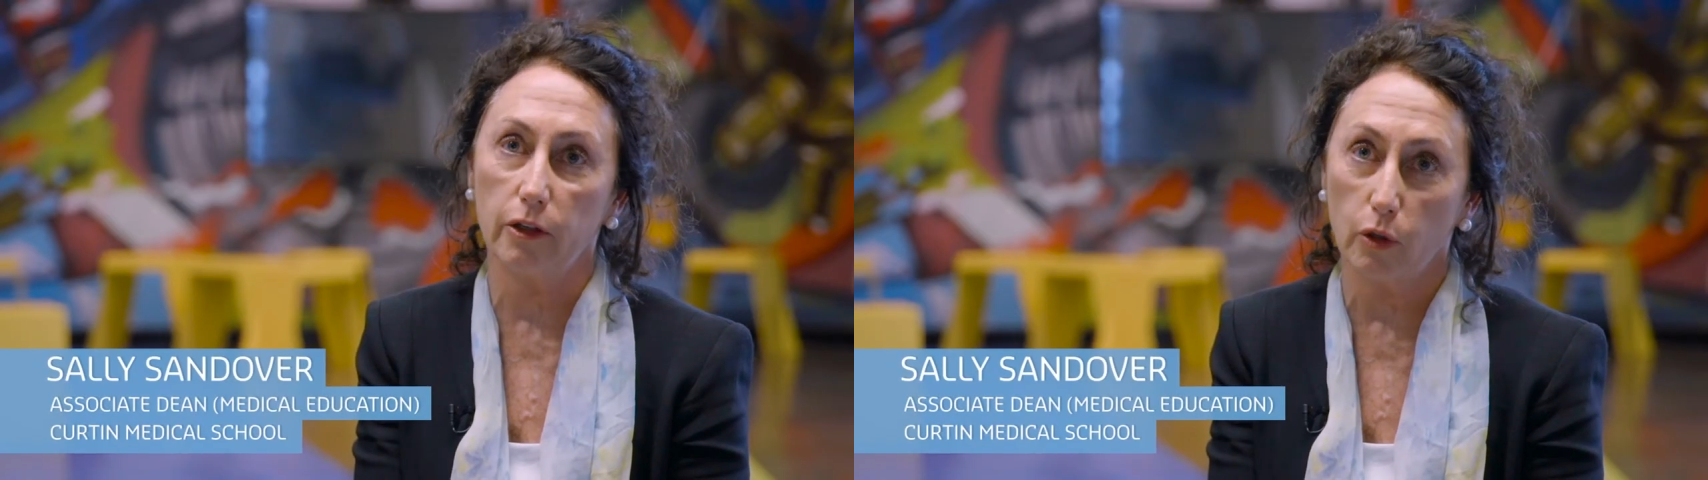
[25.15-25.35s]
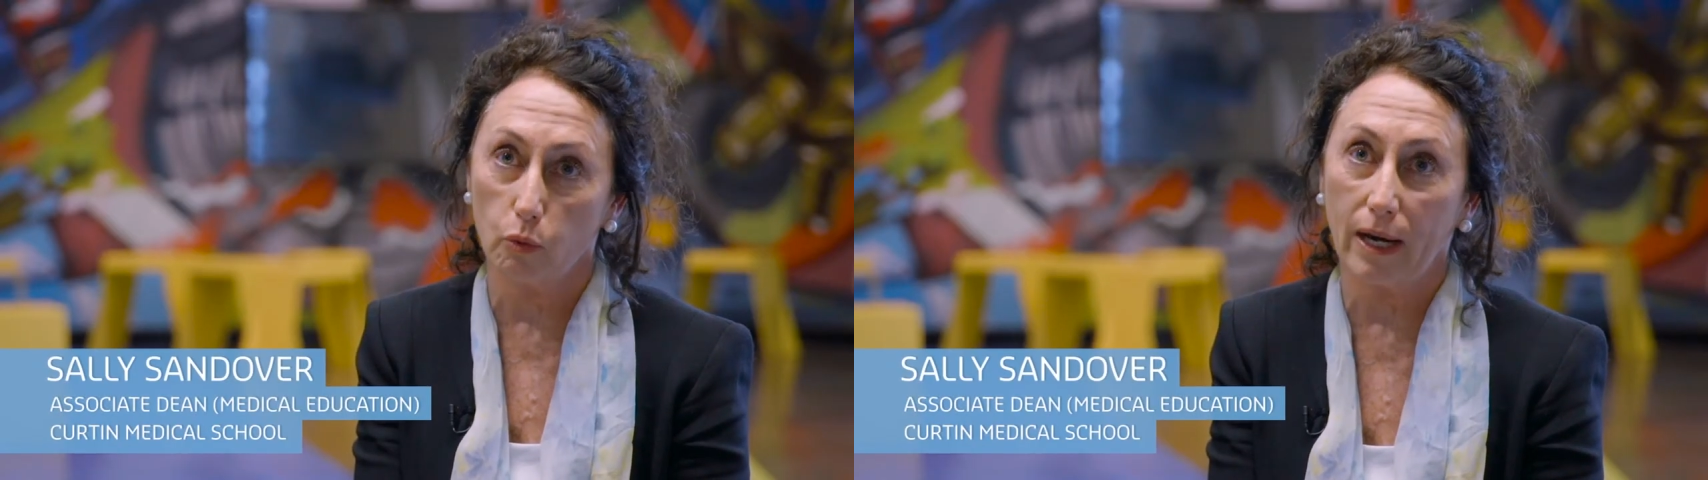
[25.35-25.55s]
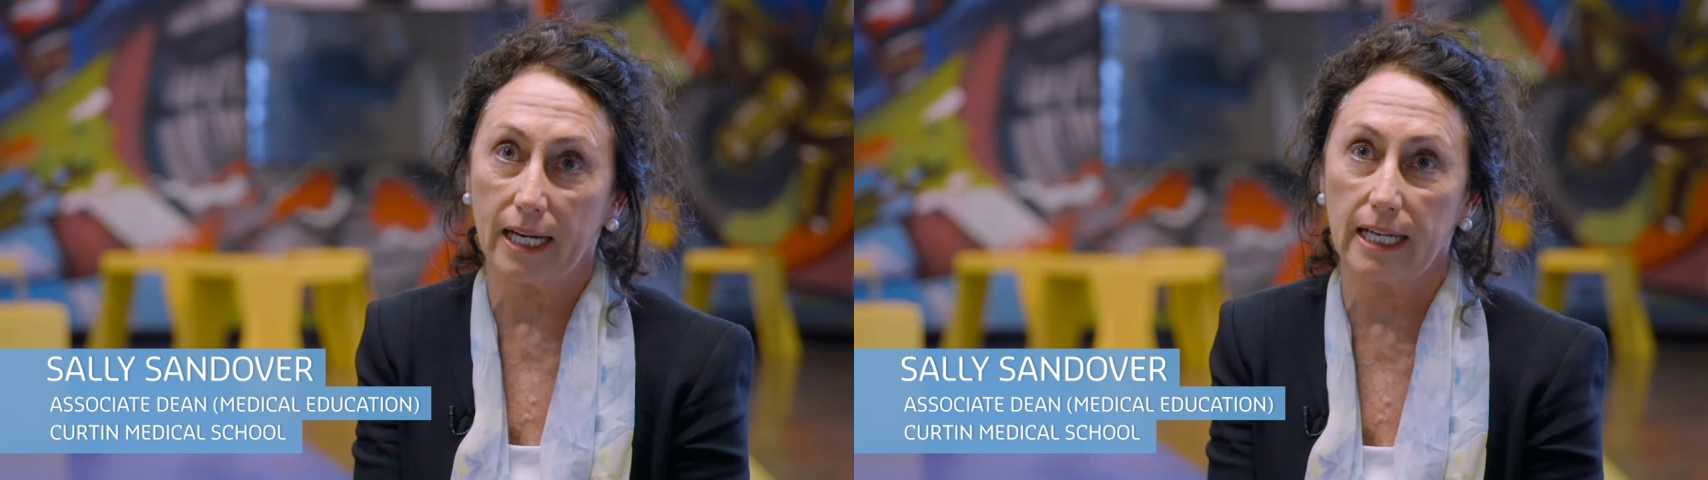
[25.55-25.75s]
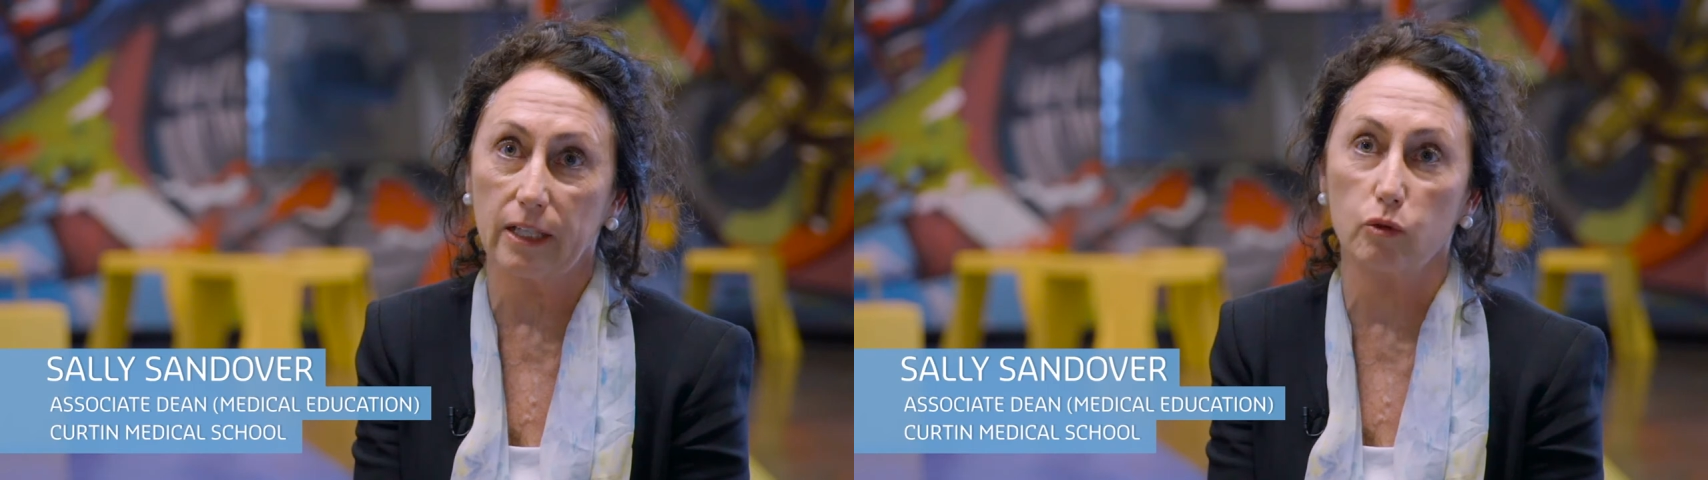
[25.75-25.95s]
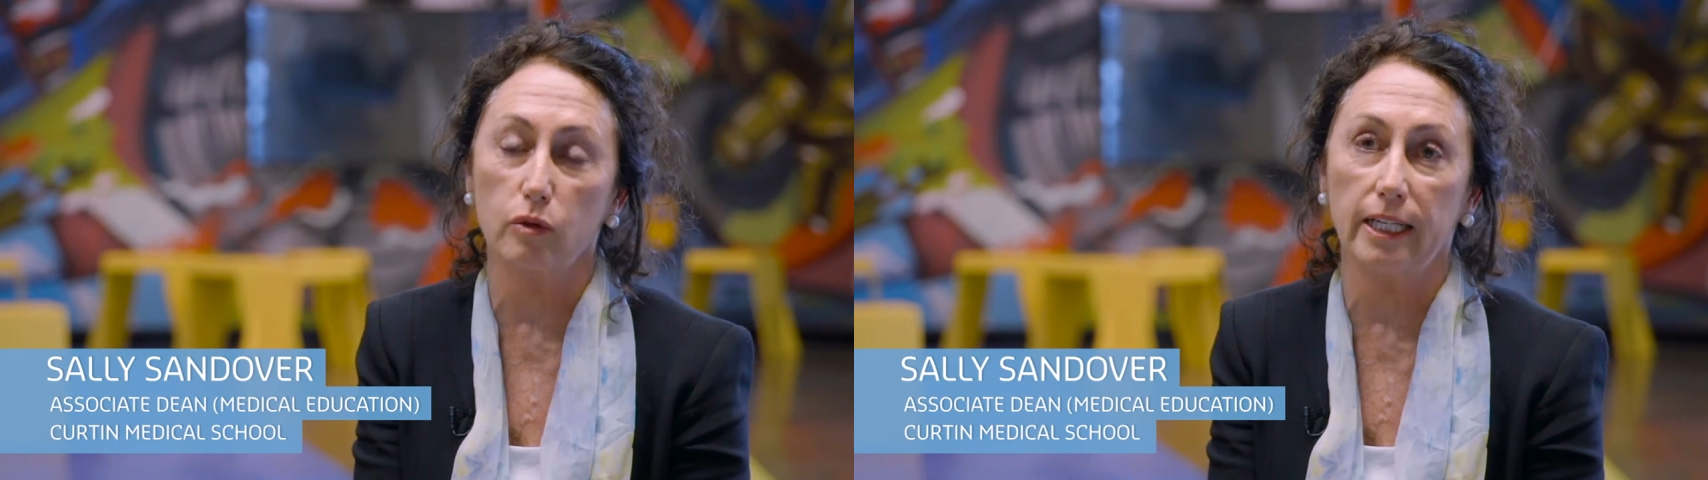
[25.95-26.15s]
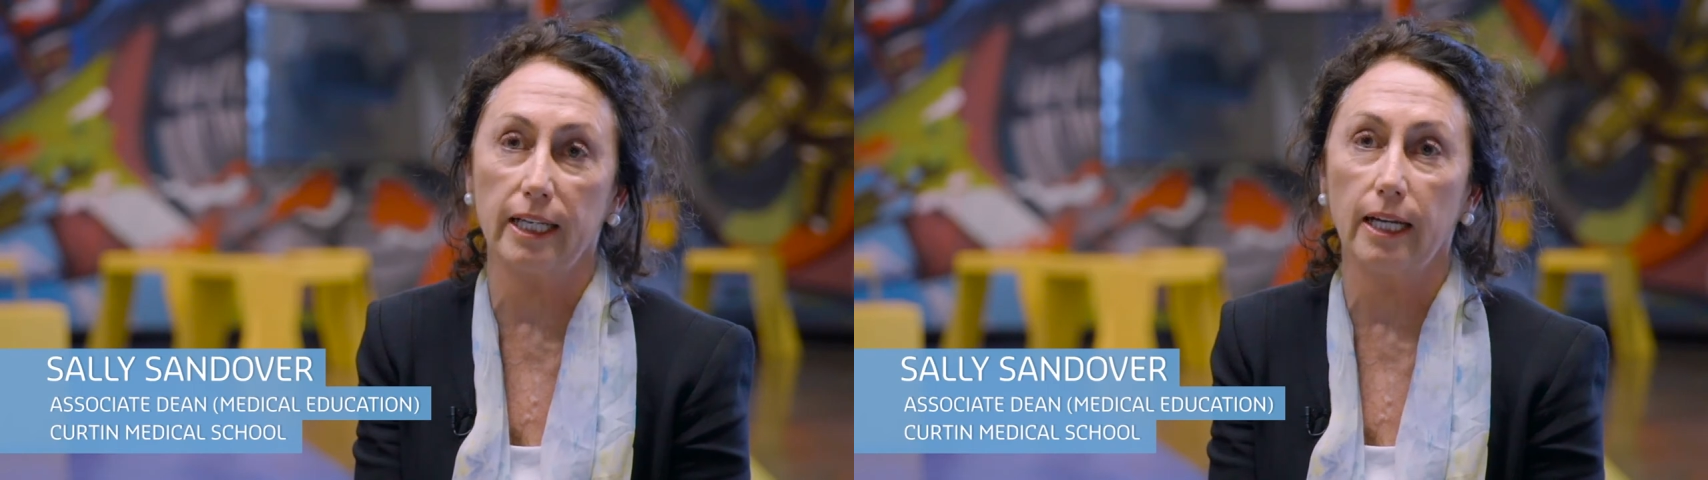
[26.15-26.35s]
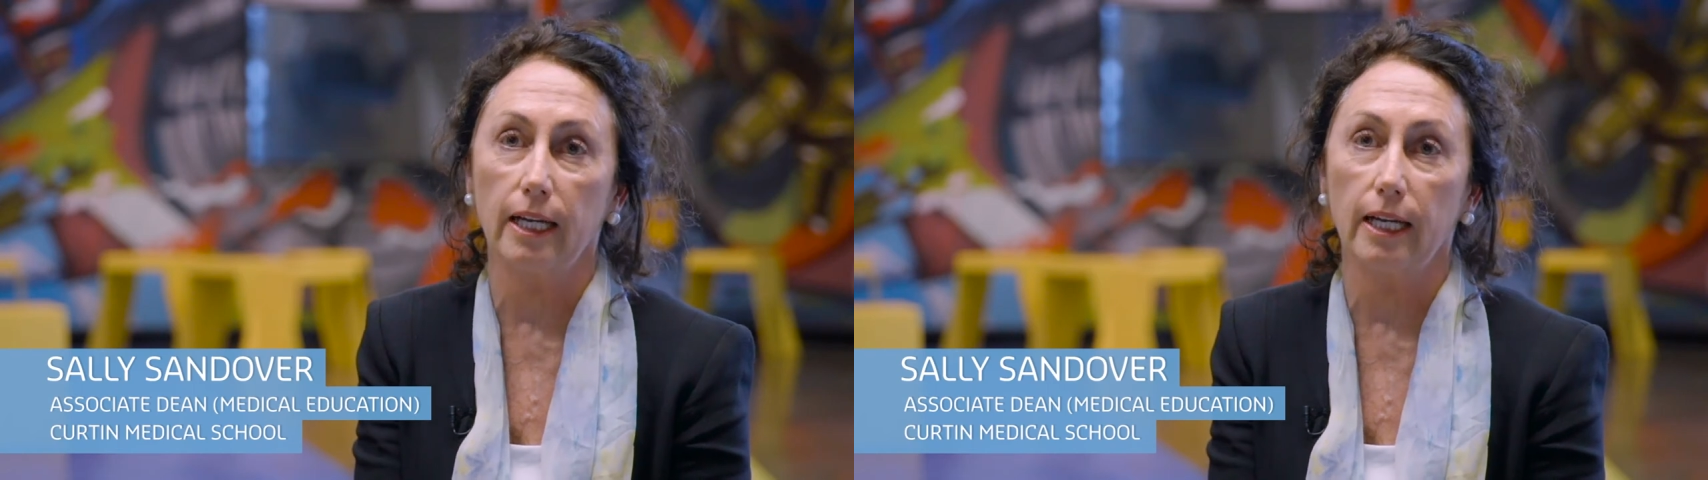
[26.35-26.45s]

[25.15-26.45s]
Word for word: direct entry